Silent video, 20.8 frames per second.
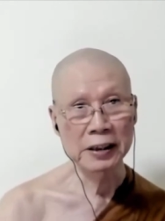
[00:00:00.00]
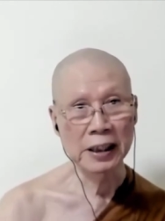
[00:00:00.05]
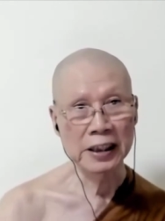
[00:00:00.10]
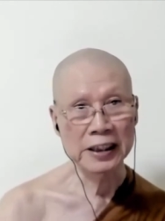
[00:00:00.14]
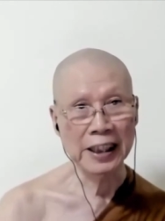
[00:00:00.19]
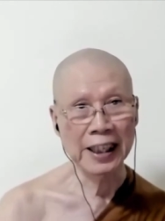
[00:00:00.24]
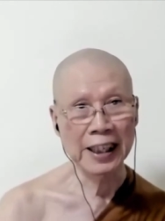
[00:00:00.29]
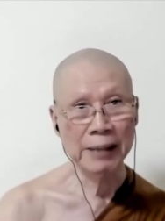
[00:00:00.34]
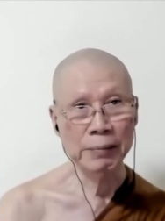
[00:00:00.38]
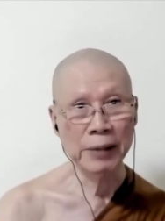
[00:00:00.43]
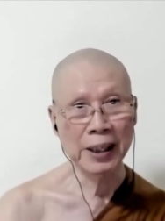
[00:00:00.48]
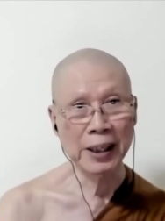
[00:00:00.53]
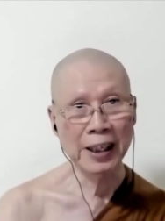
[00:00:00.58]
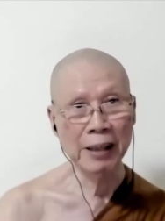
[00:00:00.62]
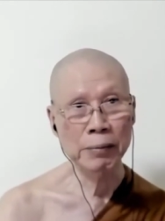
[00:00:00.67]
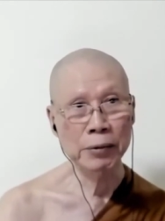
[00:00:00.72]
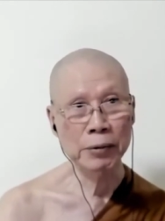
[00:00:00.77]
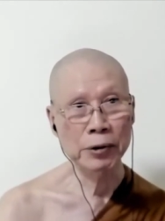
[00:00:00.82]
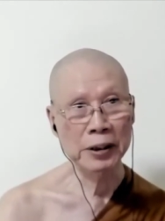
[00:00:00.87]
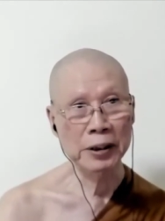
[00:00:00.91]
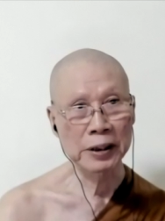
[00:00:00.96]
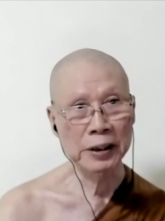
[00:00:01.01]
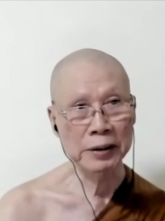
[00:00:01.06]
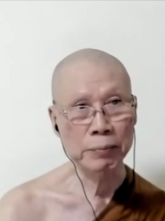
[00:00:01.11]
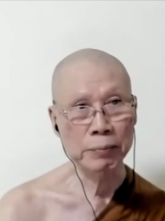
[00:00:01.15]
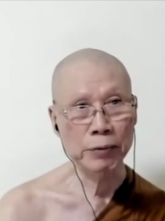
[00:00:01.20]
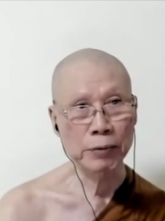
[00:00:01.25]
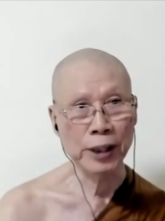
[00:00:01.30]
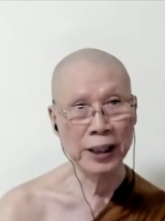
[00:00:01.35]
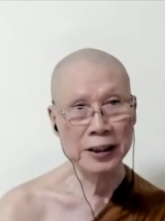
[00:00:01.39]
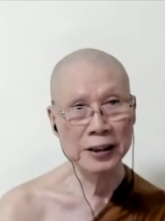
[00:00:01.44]
Ajahn
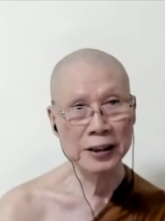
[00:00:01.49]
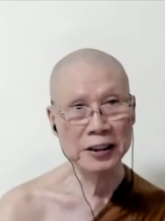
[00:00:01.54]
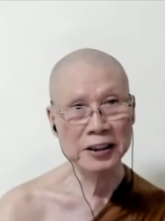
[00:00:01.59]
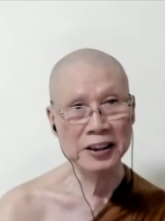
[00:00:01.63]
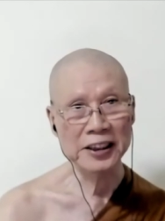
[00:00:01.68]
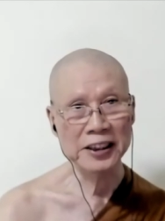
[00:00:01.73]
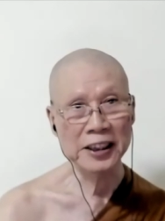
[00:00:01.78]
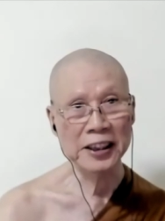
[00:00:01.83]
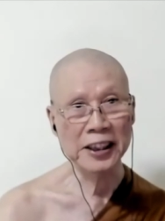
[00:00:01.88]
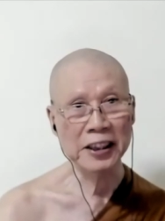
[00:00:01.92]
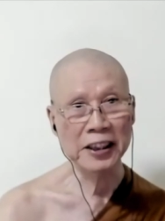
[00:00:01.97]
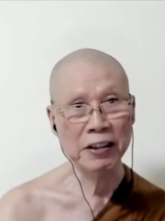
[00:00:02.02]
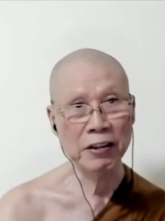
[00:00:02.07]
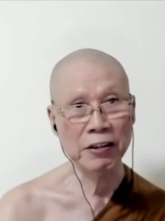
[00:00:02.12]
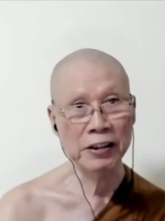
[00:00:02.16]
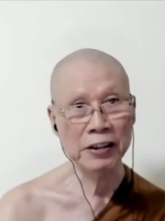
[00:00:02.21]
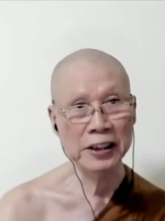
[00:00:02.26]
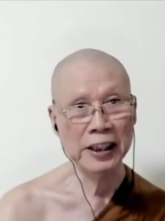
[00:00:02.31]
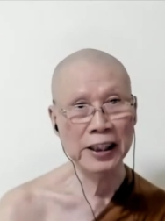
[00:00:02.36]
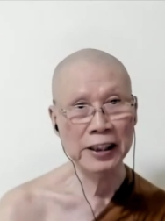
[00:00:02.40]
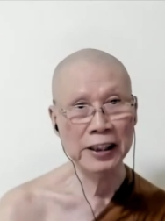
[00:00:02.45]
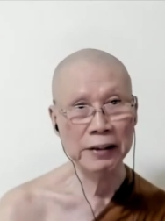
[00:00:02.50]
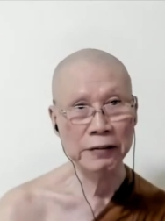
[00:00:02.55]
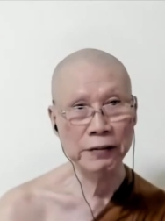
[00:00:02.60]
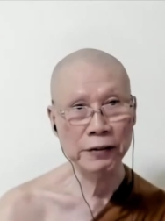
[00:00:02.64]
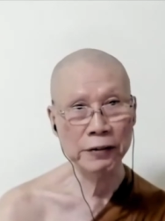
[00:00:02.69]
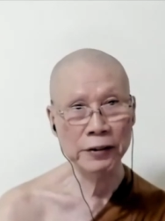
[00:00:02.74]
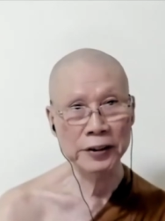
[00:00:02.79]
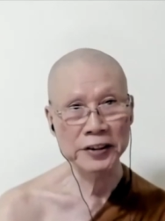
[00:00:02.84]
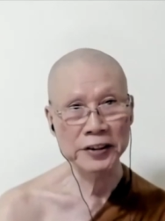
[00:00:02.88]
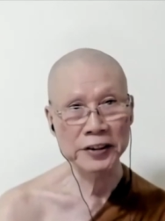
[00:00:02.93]
Mahabua practiced sitting all night,
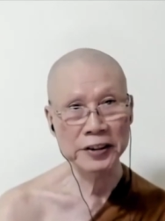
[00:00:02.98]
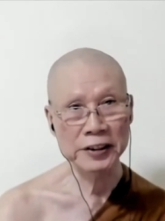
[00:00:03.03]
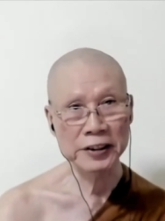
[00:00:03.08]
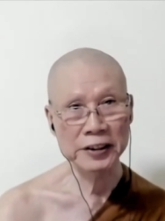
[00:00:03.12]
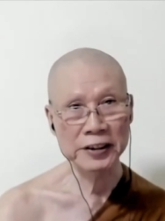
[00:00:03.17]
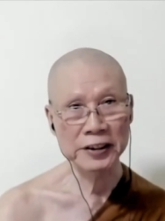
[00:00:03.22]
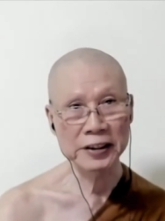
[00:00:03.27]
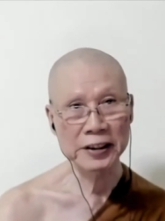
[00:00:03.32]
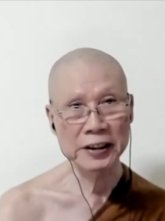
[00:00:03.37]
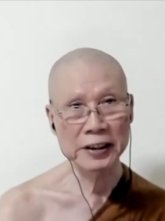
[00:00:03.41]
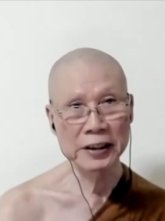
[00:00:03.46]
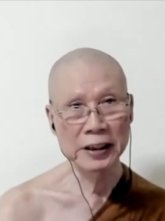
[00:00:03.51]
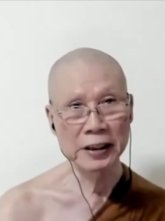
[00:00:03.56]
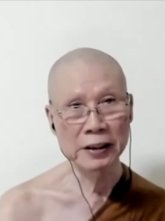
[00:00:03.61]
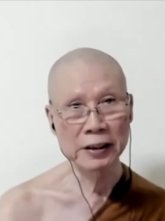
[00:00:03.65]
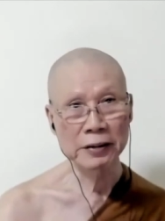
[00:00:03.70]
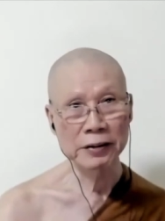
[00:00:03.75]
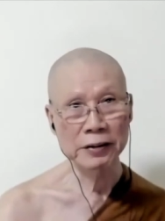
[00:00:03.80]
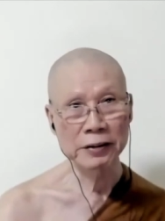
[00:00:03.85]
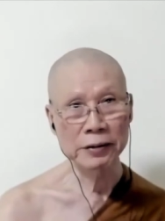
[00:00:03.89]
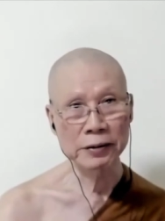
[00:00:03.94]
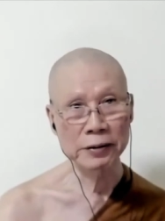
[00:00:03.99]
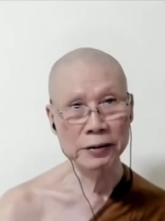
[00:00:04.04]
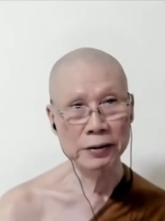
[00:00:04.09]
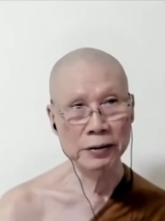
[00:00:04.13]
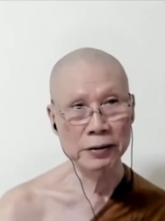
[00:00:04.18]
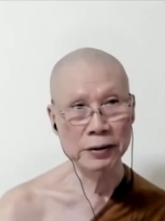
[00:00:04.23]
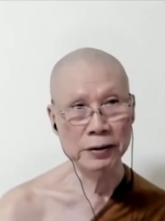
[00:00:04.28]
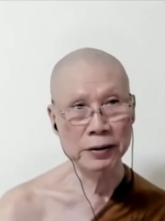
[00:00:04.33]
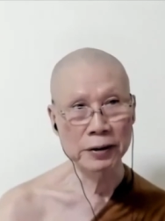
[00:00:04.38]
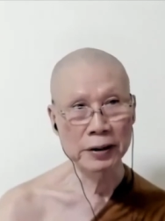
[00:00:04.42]
for instance, to
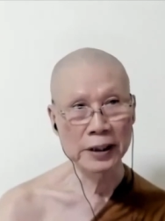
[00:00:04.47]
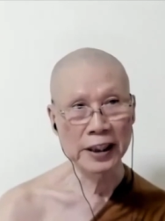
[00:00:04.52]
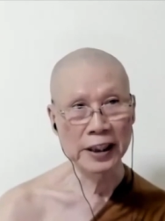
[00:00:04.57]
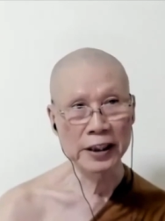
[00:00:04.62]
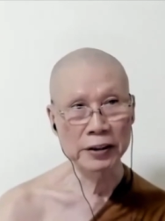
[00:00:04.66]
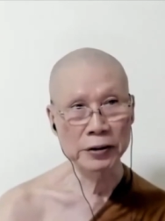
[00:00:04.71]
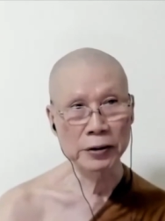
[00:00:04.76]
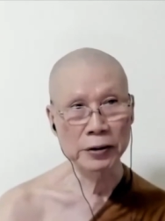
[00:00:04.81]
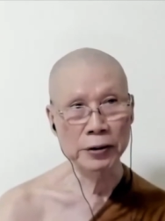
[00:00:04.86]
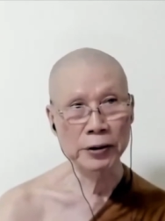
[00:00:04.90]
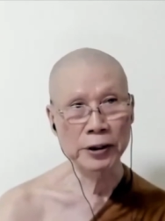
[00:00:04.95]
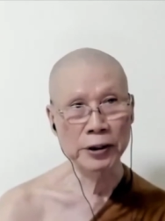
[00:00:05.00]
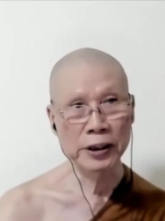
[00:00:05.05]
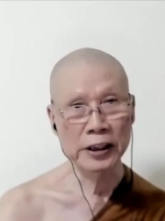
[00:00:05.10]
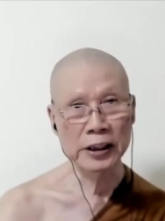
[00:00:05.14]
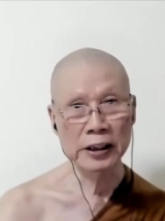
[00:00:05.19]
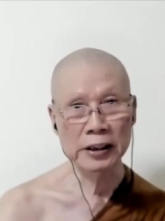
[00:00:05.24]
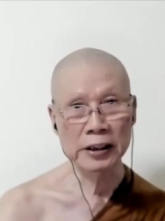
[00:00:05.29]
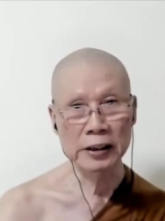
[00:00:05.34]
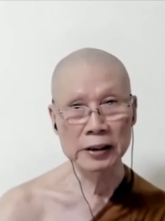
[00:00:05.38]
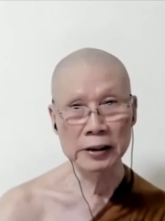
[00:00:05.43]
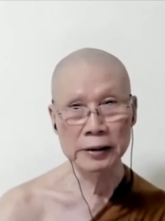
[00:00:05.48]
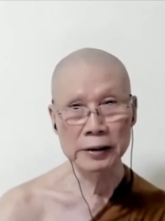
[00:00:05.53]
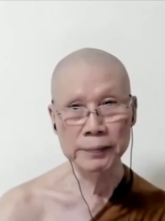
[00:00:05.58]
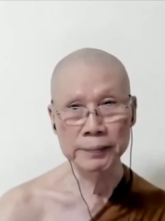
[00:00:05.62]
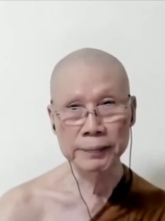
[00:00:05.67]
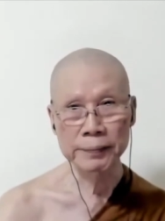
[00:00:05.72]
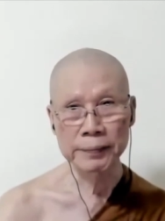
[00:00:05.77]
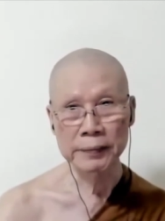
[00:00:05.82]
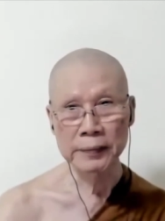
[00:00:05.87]
endure the